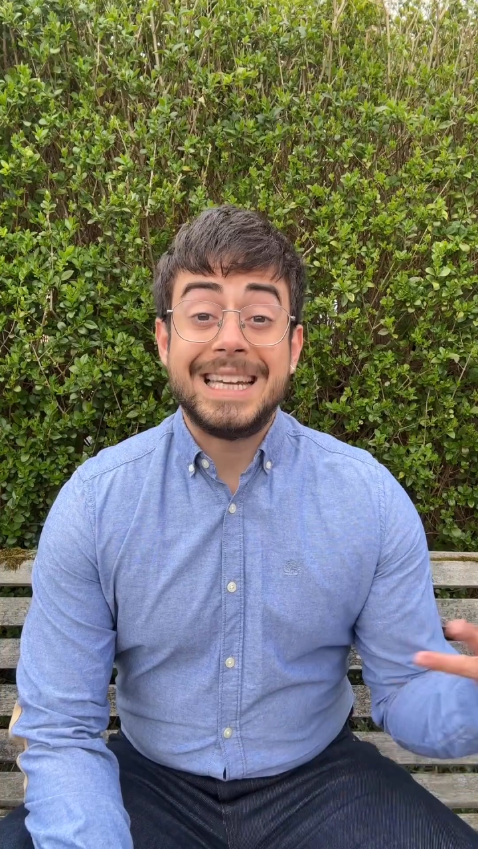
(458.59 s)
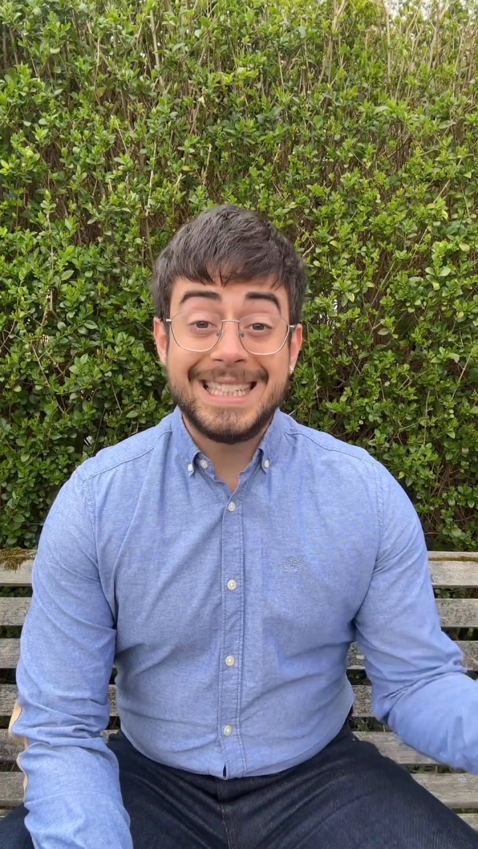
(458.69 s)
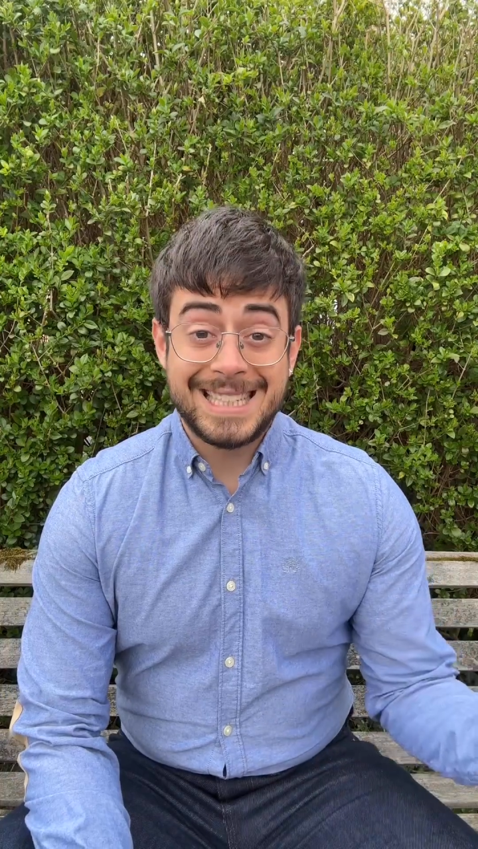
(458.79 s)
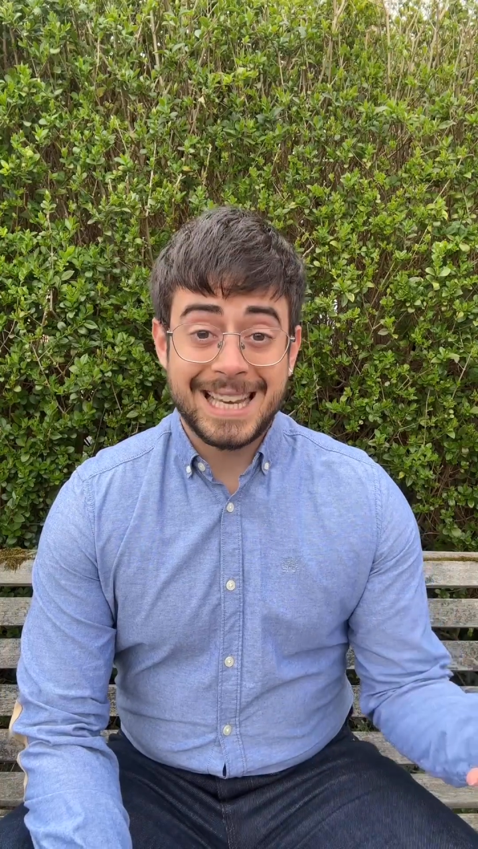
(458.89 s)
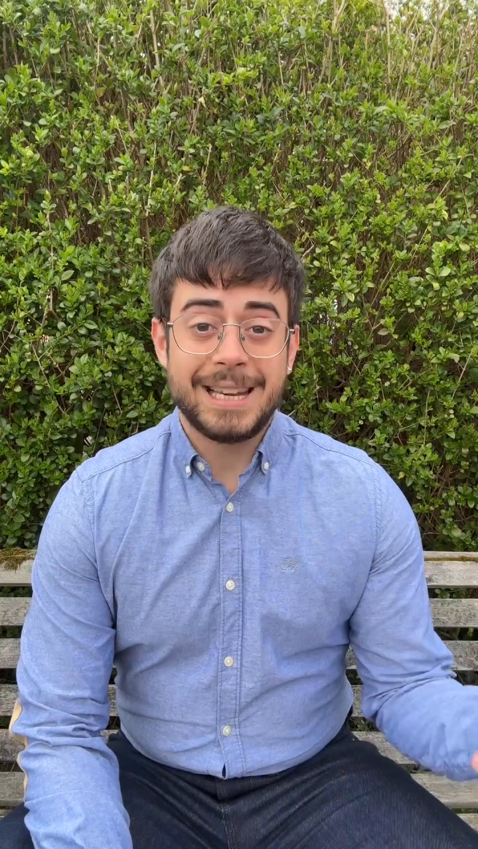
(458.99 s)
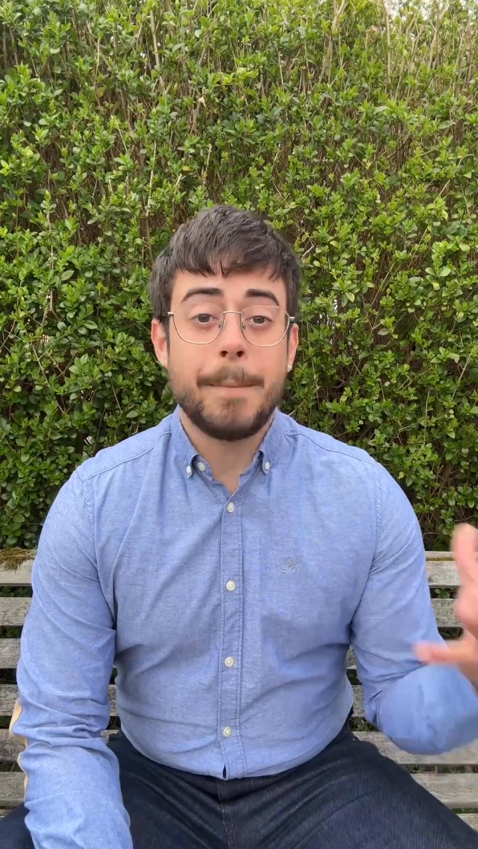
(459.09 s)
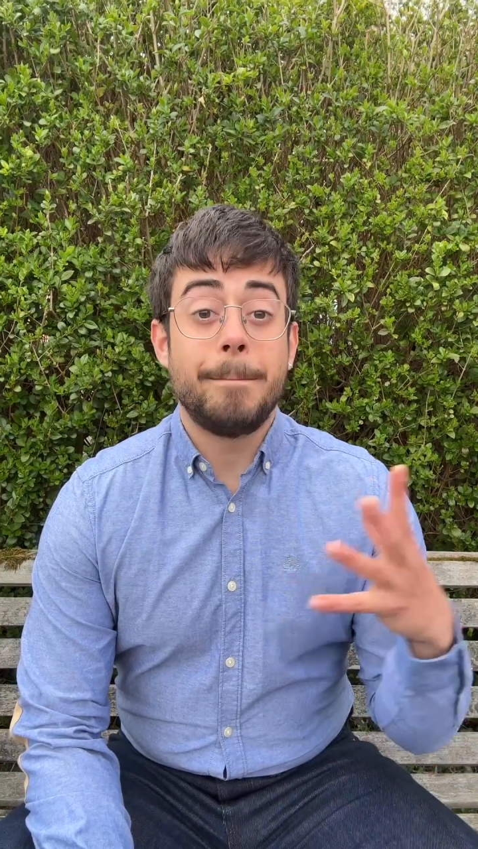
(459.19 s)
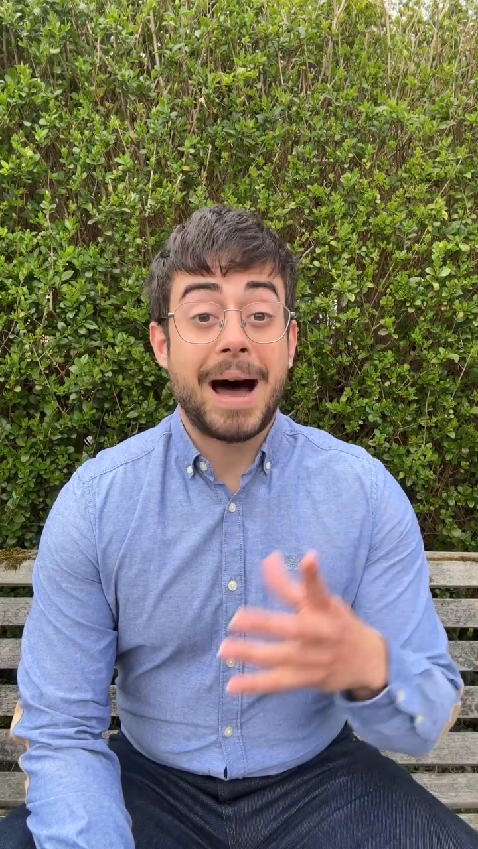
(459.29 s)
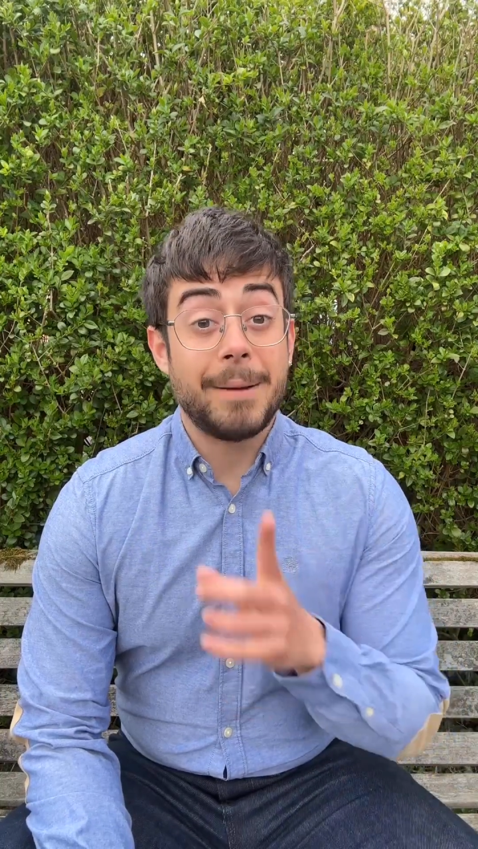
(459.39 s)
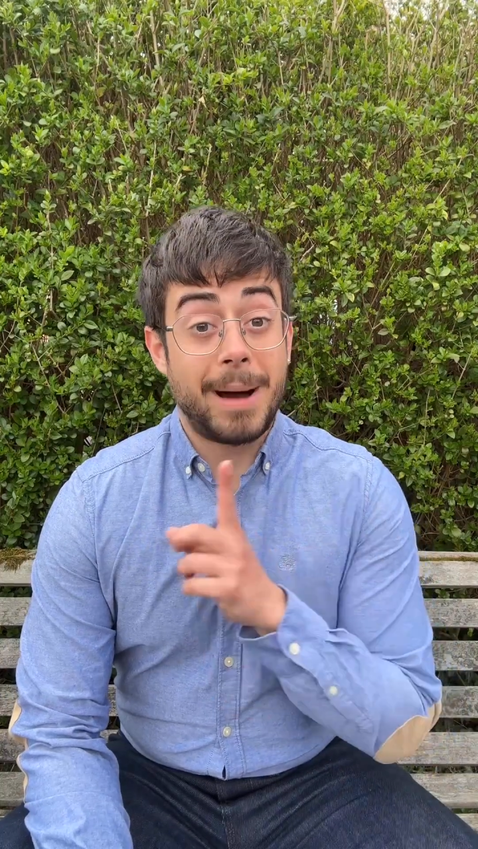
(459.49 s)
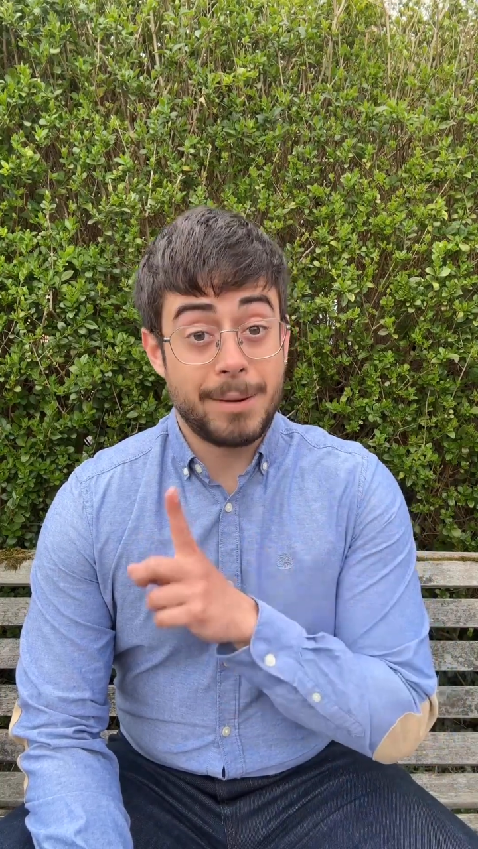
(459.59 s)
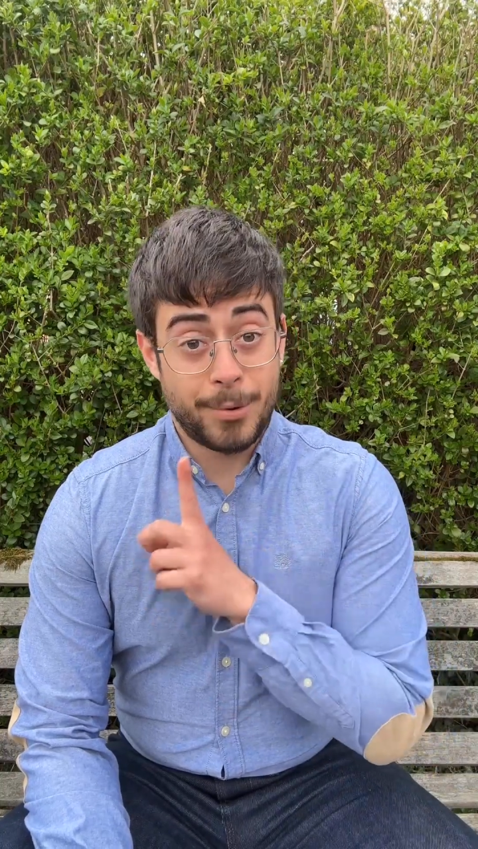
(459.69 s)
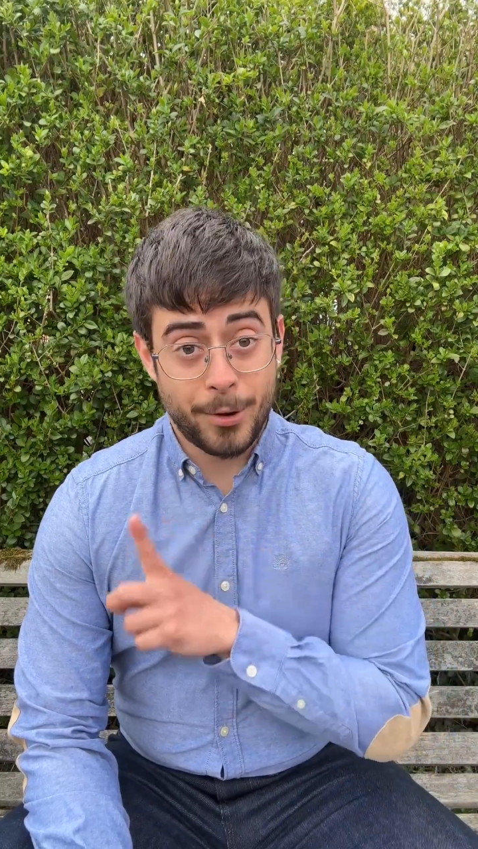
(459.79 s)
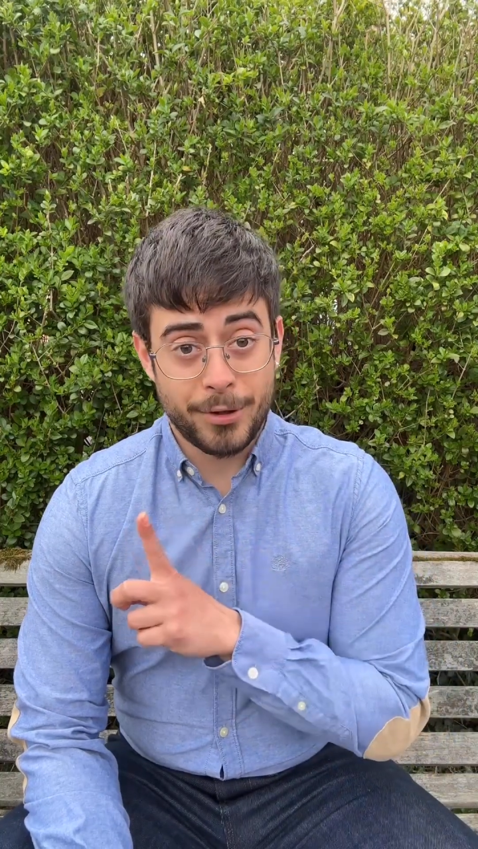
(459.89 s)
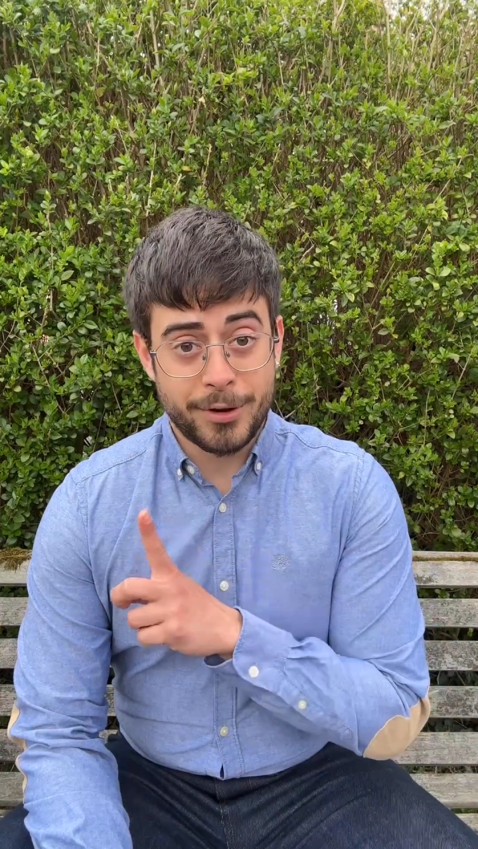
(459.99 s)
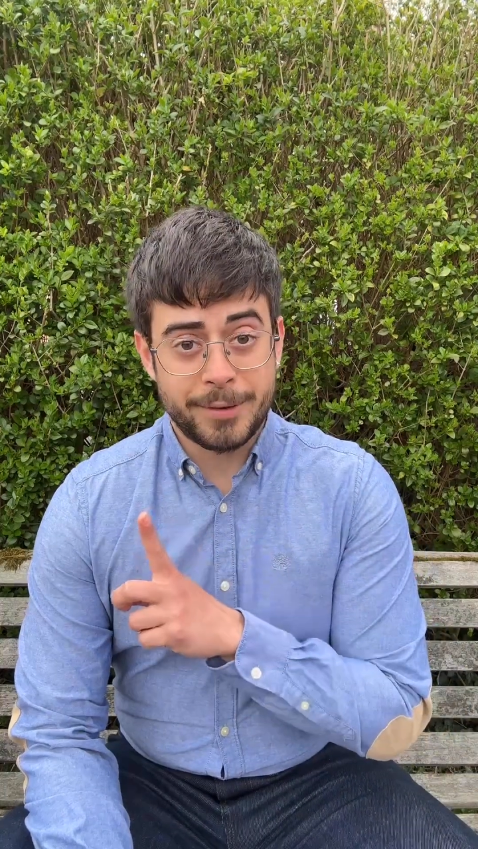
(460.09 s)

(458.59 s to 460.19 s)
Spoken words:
eaten by my brother.